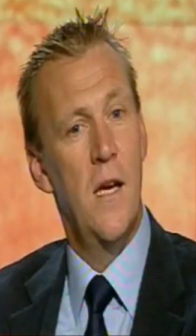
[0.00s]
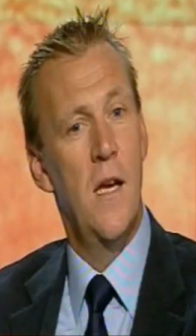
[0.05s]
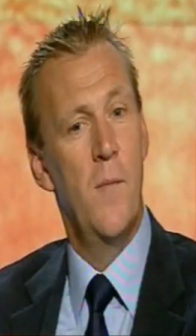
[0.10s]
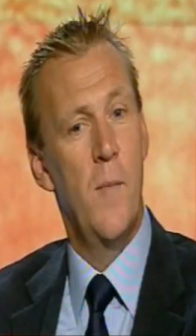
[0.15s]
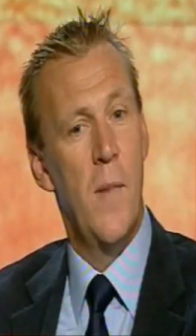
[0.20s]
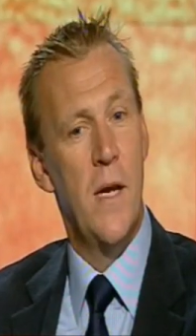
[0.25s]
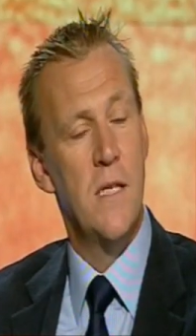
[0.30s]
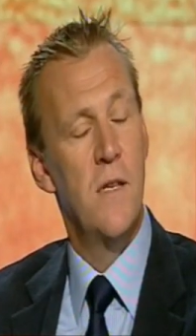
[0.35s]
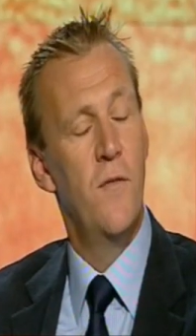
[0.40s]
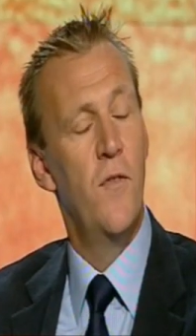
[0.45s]

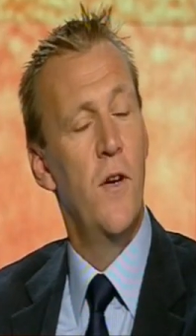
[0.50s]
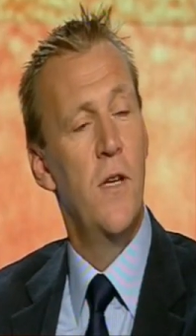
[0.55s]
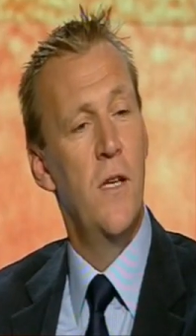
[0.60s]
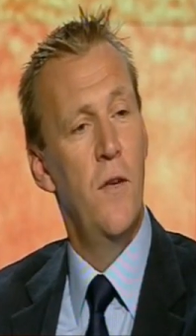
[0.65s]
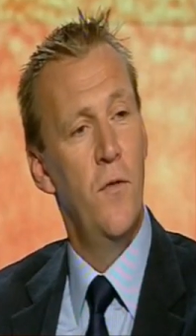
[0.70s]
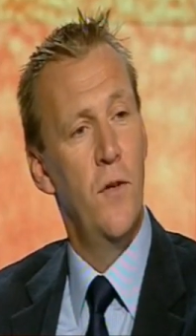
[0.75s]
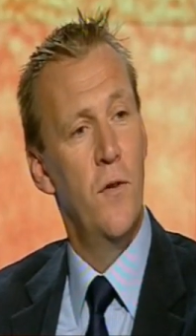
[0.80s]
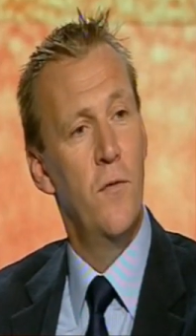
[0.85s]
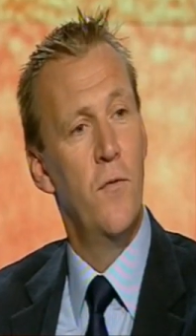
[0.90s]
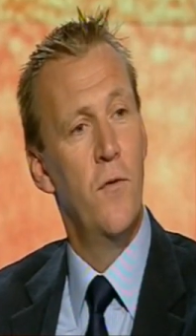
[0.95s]
makes it very
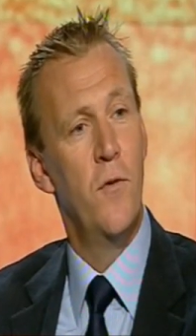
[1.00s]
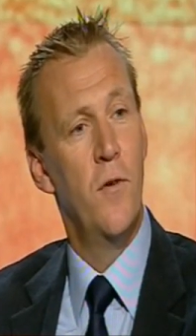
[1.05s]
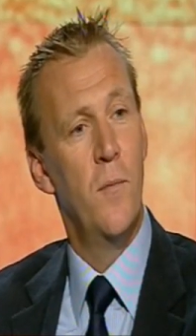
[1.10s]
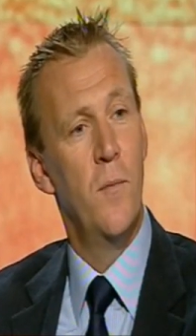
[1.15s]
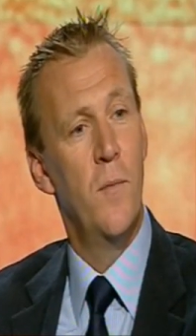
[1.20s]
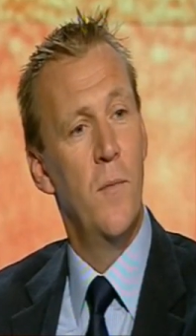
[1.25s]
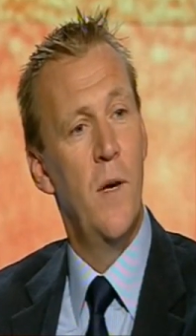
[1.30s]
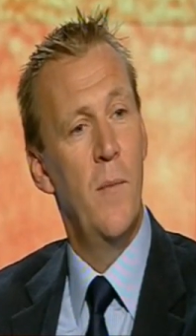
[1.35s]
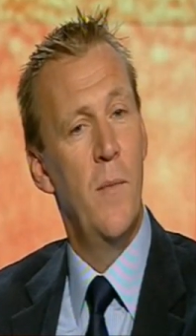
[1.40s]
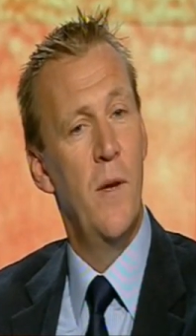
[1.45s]
difficult for them.
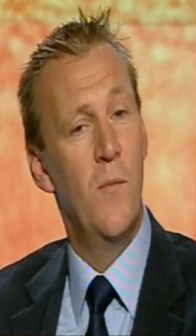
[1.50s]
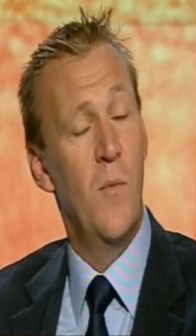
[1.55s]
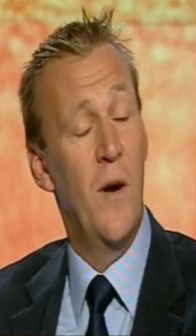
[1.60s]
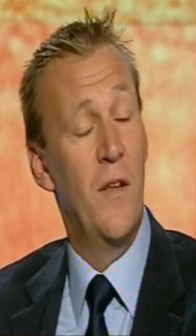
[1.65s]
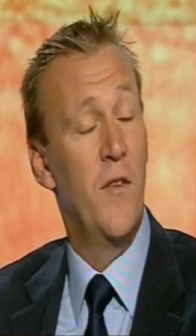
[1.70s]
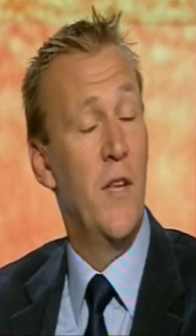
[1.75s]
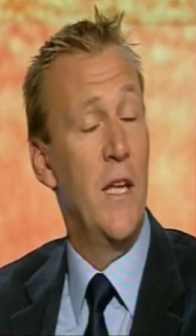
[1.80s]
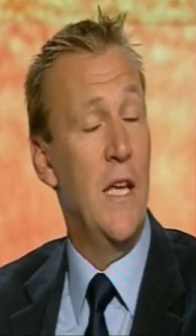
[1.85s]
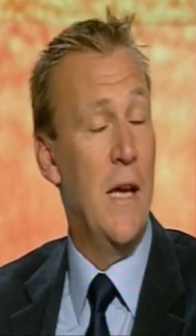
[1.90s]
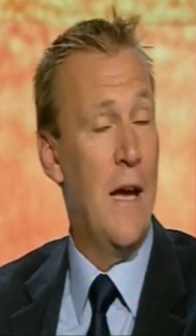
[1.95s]
I mean, one
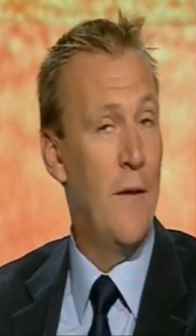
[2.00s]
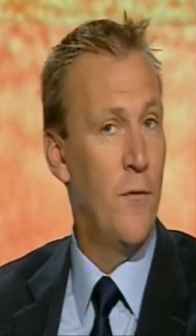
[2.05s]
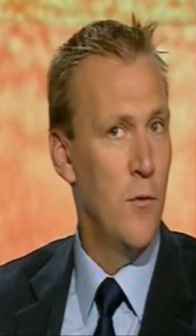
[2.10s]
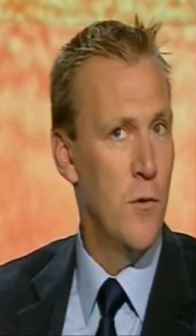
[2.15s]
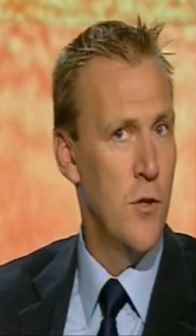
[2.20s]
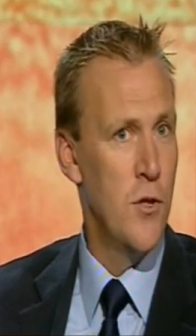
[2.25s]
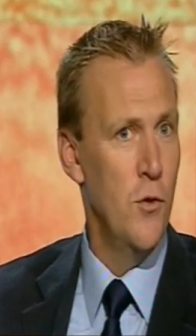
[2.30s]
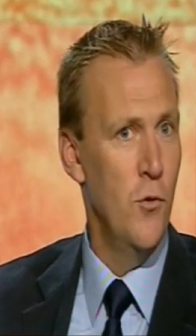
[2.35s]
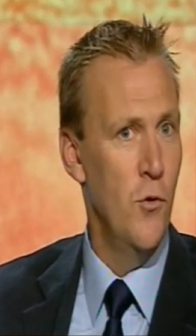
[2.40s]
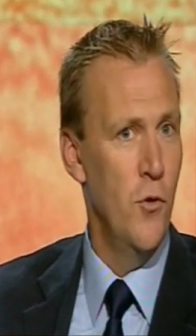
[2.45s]
thing you have to
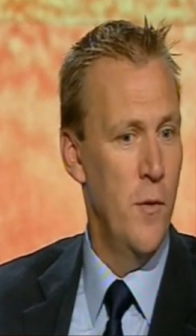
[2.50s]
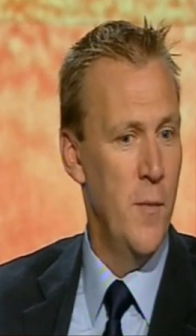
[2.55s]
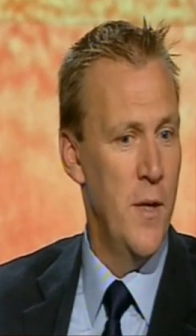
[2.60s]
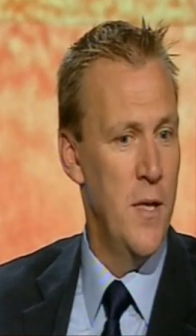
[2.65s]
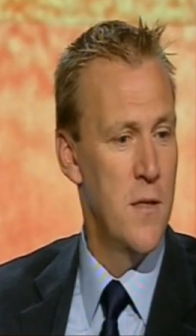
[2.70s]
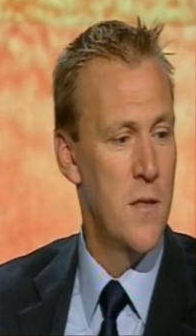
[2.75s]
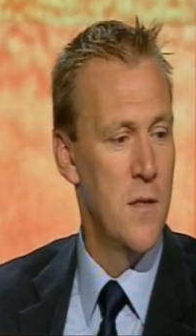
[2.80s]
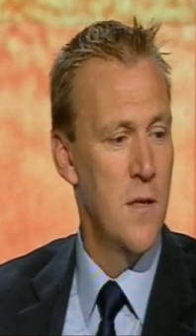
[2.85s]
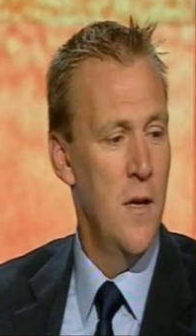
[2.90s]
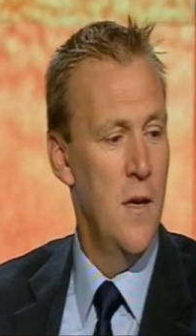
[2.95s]
assure them
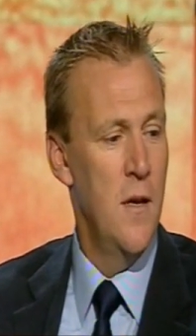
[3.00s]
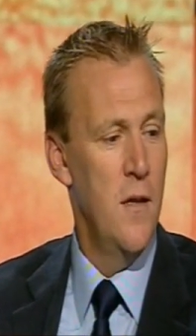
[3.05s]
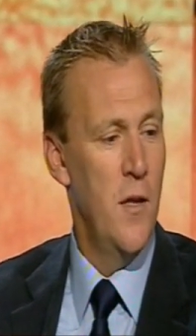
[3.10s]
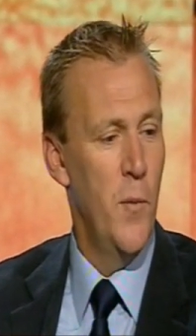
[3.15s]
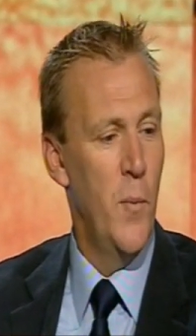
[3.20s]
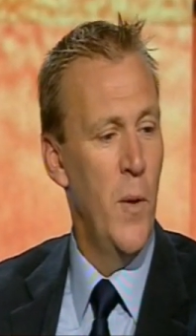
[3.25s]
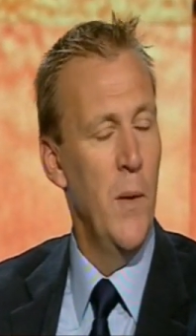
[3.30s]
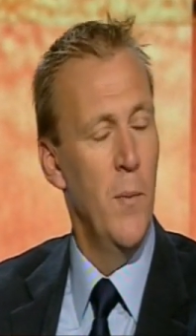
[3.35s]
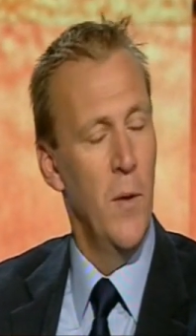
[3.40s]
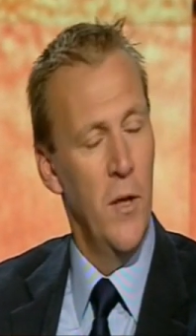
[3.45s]
is the
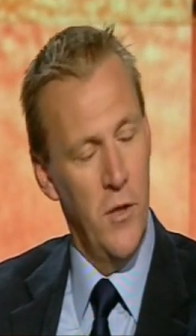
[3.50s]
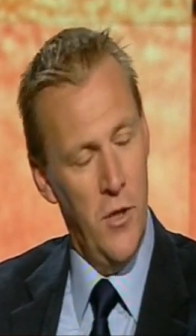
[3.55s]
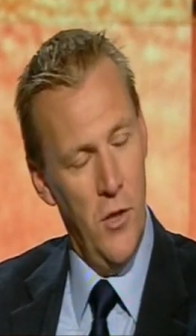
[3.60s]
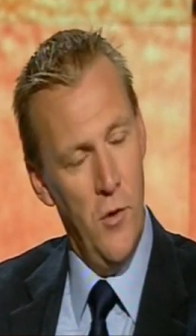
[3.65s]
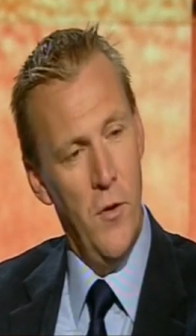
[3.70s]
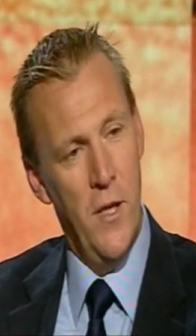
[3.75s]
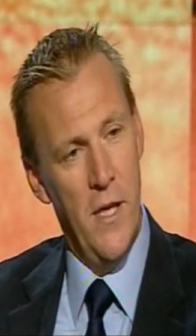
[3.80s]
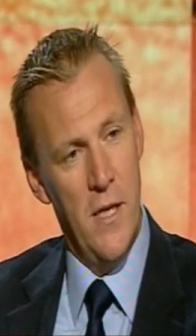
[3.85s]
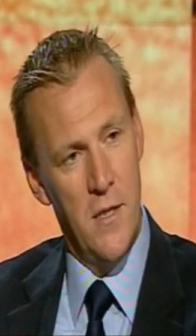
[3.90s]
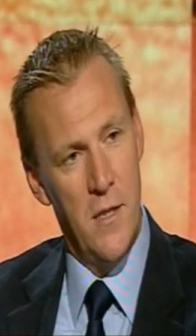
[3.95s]
people that do
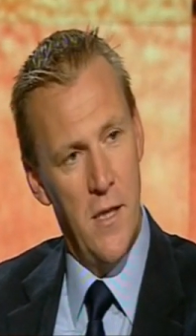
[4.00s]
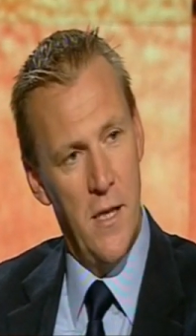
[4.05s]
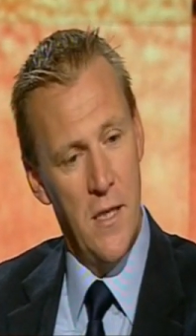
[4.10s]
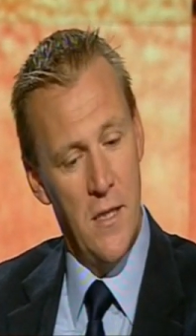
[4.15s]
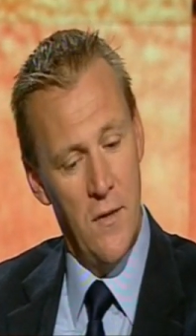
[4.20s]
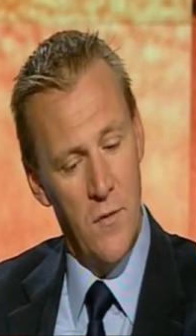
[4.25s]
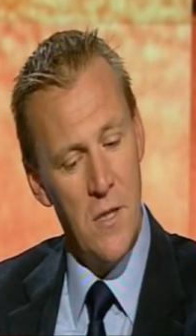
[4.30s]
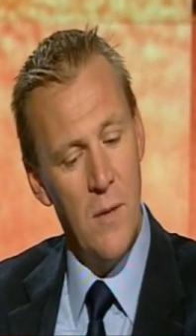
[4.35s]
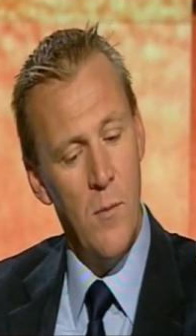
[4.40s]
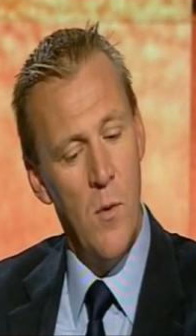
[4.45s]
these things, if
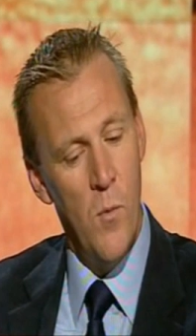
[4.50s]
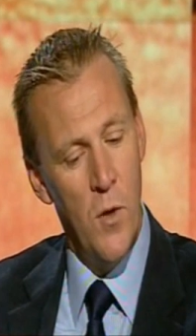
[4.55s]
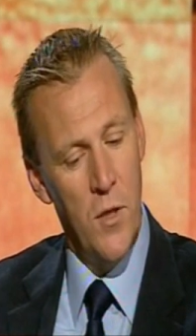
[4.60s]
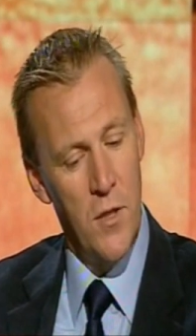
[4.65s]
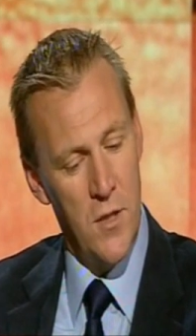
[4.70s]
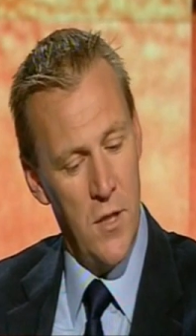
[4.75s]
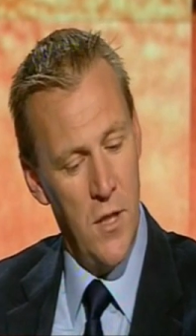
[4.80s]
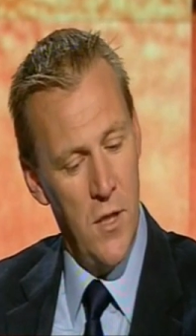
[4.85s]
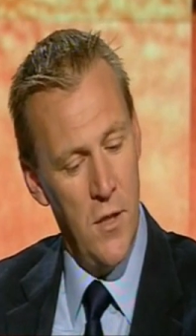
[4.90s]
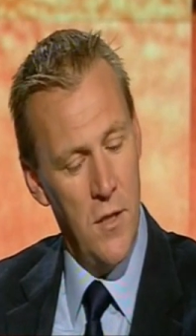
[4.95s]
someone wants
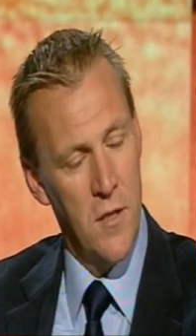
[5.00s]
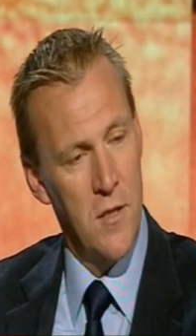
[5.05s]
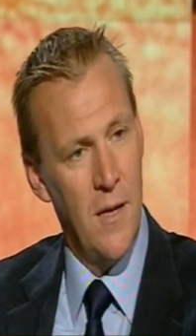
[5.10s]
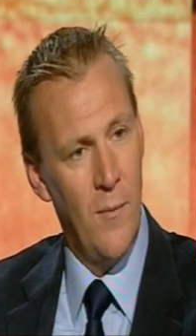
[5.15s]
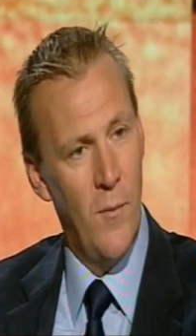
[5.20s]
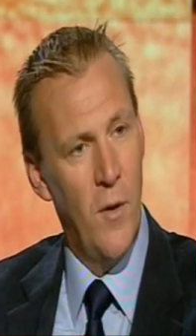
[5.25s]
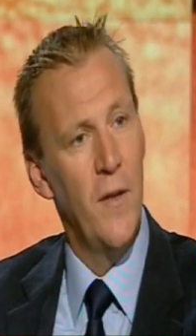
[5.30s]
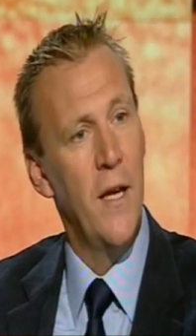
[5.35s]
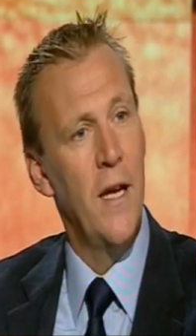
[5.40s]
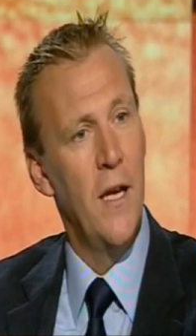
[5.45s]
to hurt
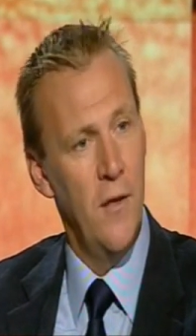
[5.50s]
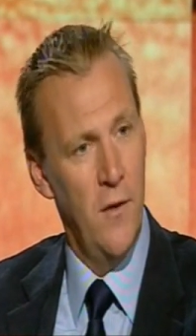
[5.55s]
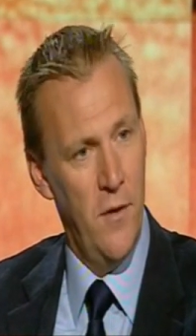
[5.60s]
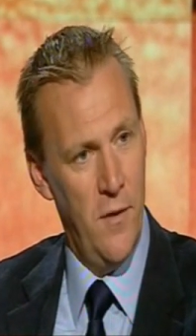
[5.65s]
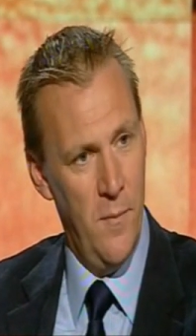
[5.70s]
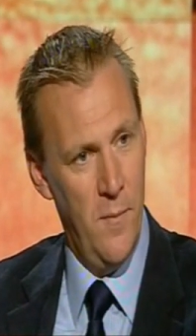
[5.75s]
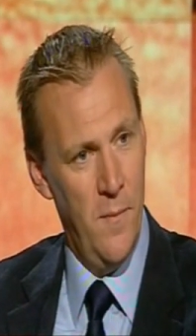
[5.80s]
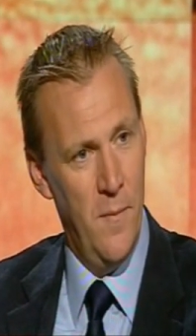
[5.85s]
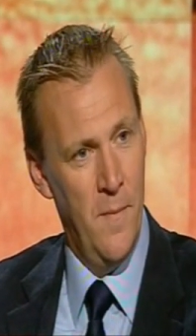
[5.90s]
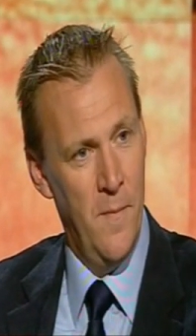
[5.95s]
someone, they hurt them.